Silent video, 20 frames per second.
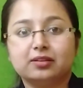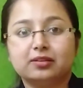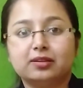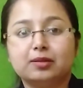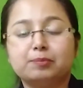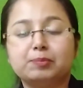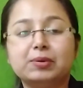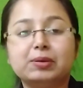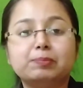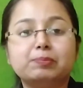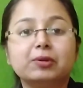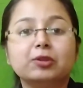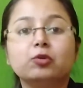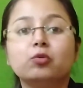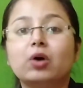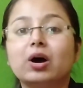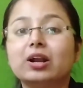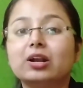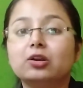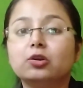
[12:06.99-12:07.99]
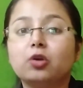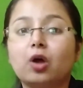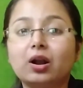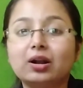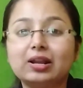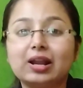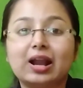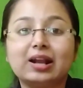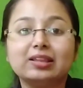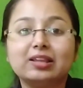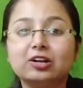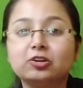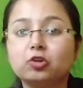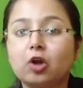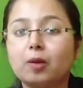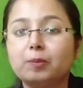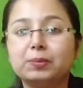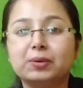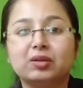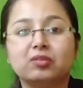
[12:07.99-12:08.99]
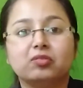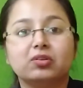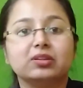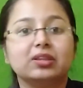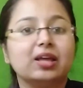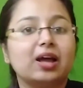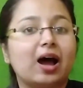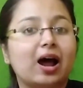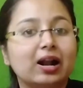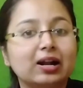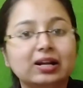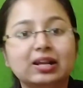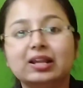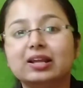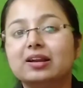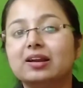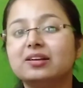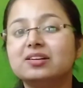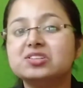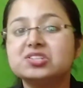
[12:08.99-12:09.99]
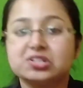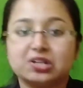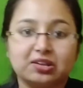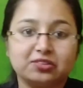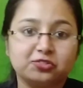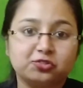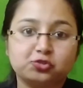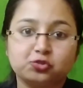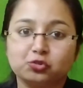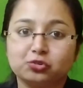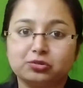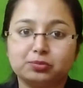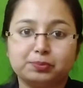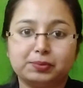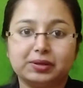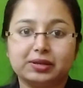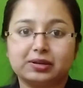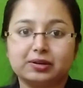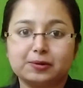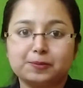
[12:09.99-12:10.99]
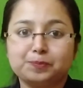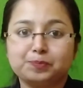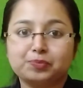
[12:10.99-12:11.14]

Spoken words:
the people who are not at the top level, they hardly get chance to speak.